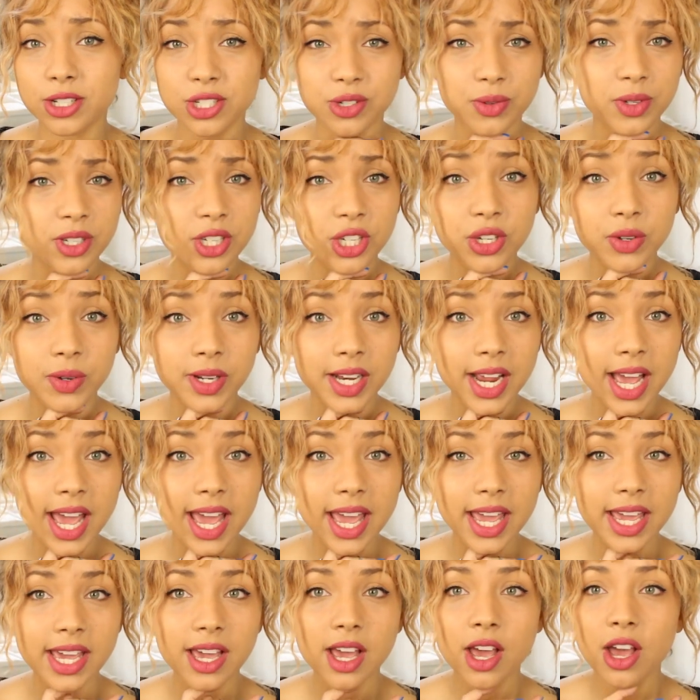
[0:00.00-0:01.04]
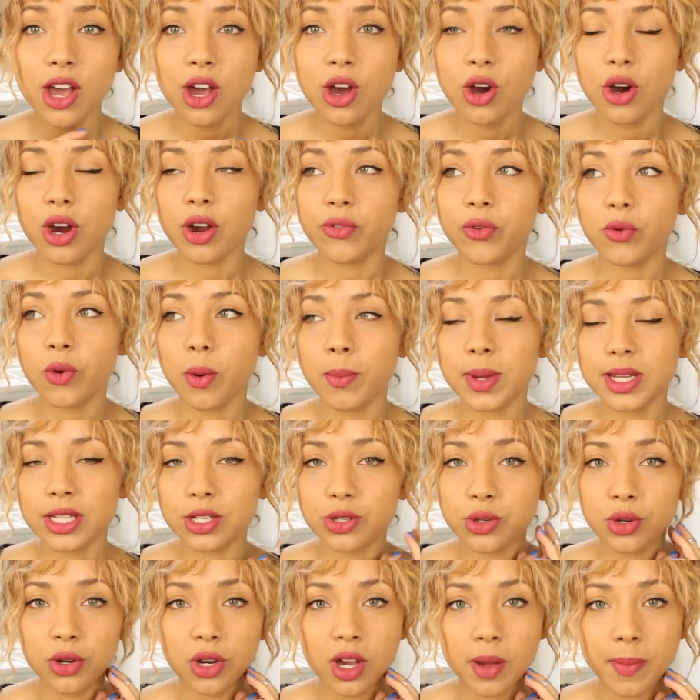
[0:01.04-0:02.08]
I'll do a Q&A. Or if you want me
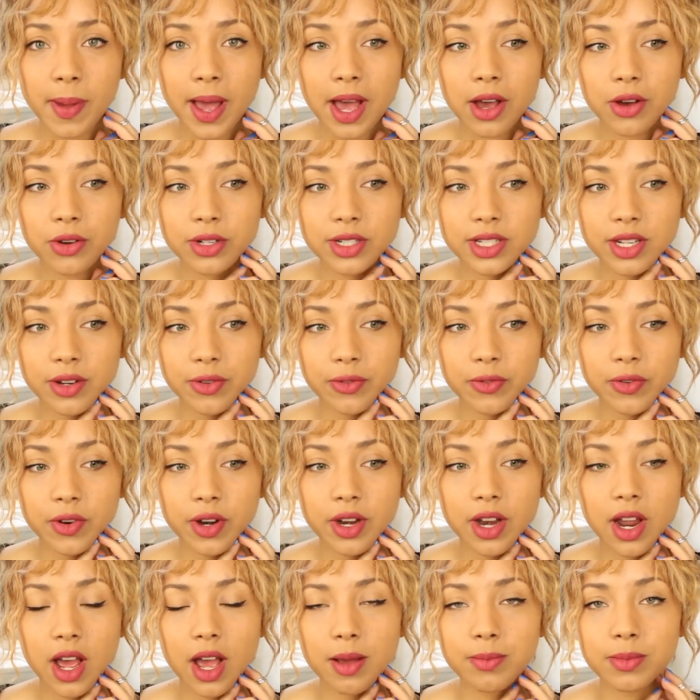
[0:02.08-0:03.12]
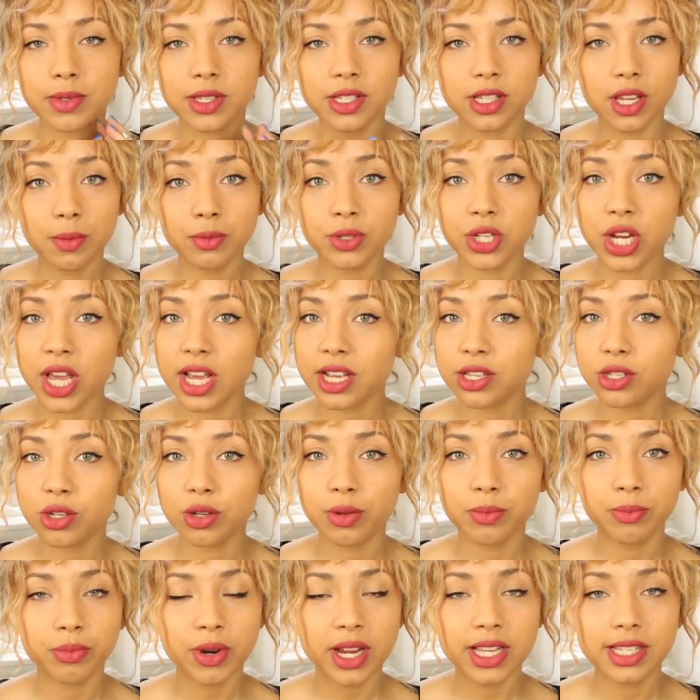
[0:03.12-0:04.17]
to talk about different subjects
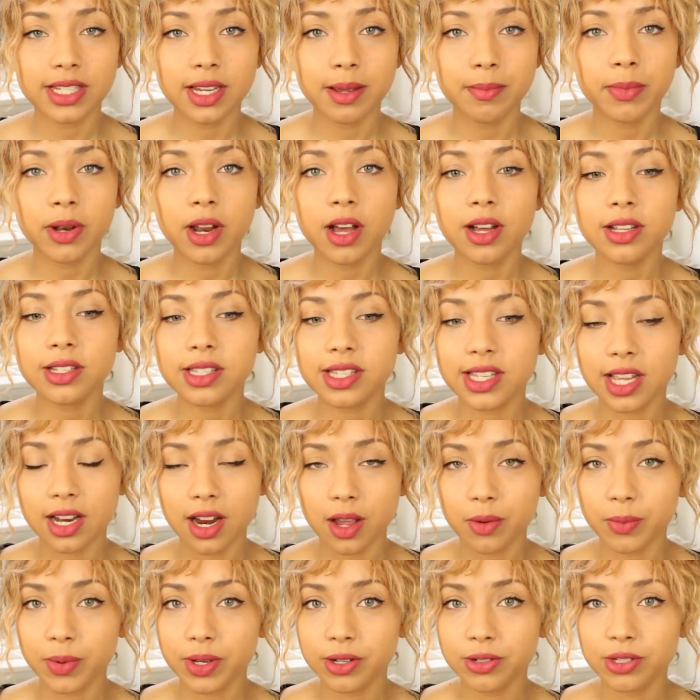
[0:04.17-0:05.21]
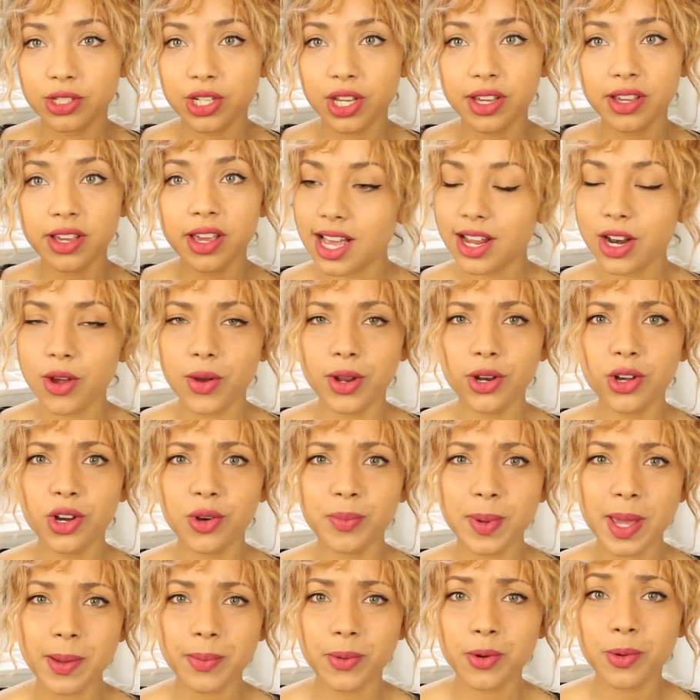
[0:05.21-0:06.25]
on breast implants, then I will do. I know a lot
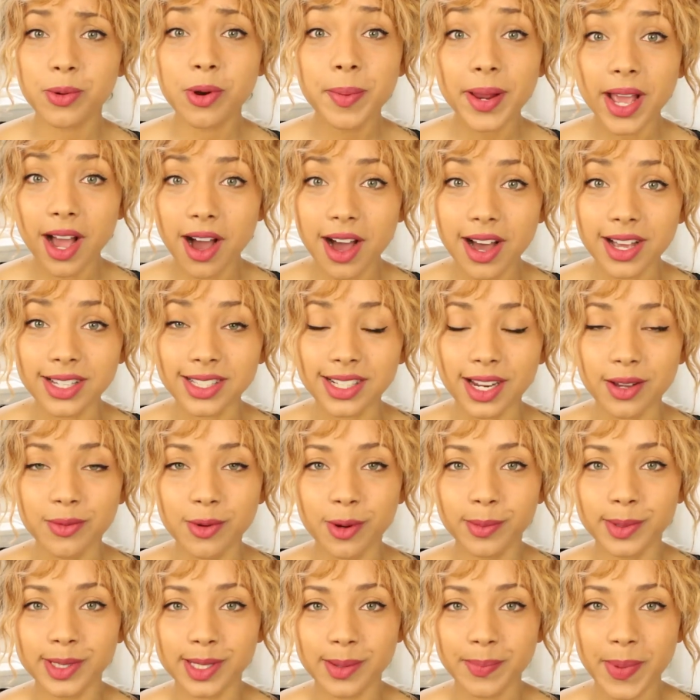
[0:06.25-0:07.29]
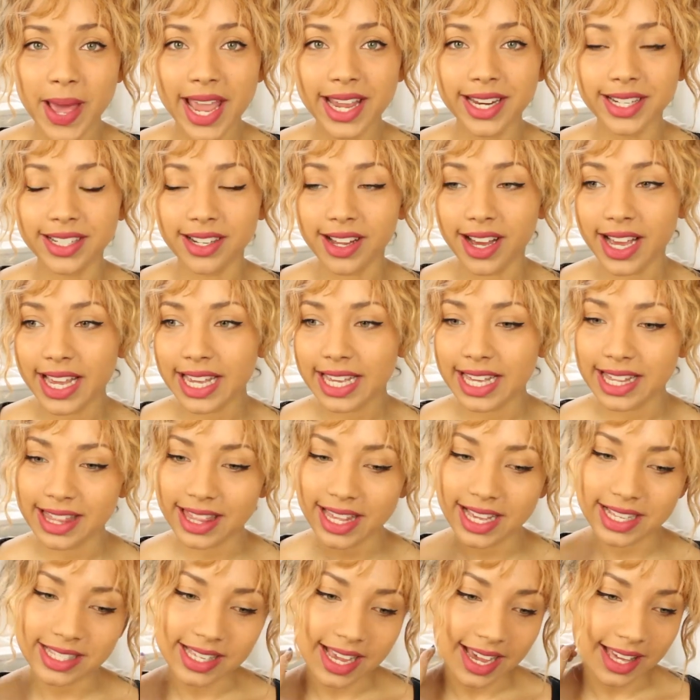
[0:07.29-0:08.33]
of people probably ask like what was the pain like and
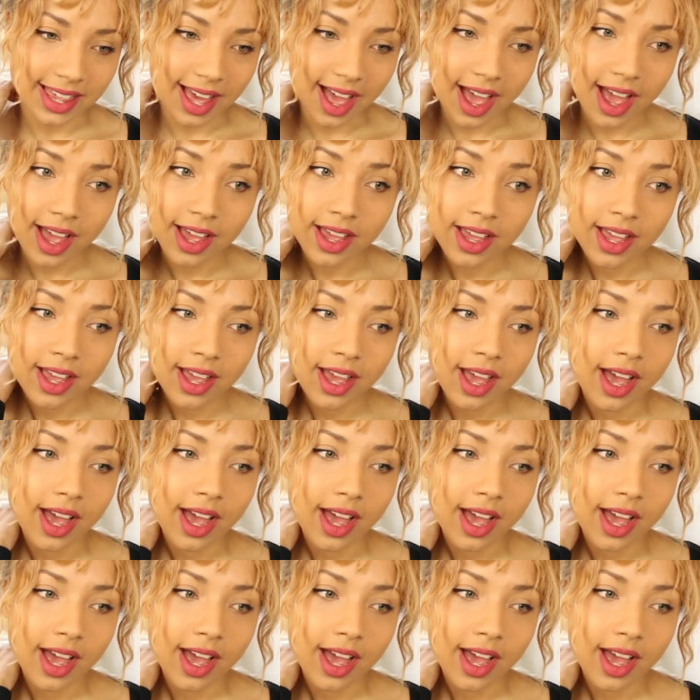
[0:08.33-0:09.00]
things like that.